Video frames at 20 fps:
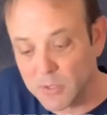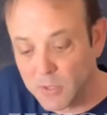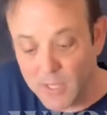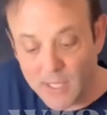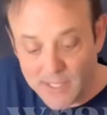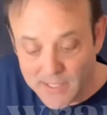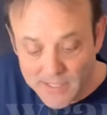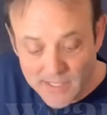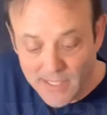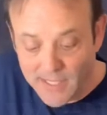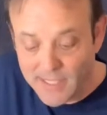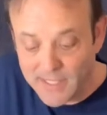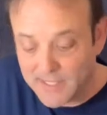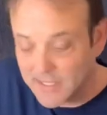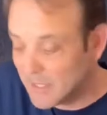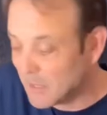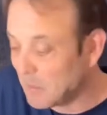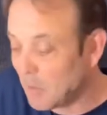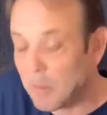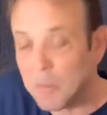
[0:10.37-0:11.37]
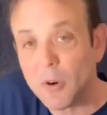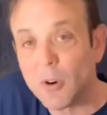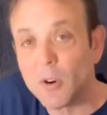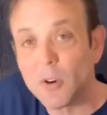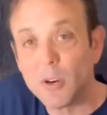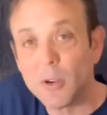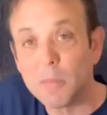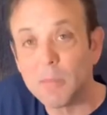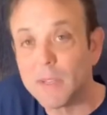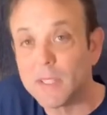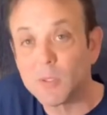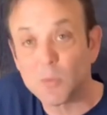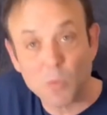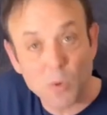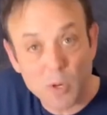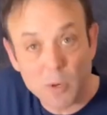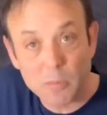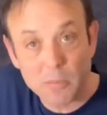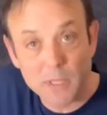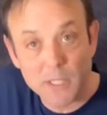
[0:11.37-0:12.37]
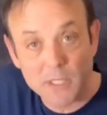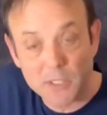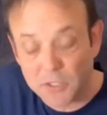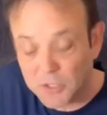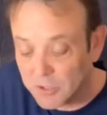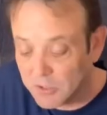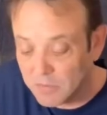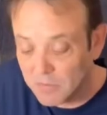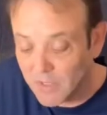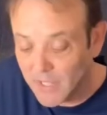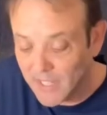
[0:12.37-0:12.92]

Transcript: So I decided to set my bar up as a workbench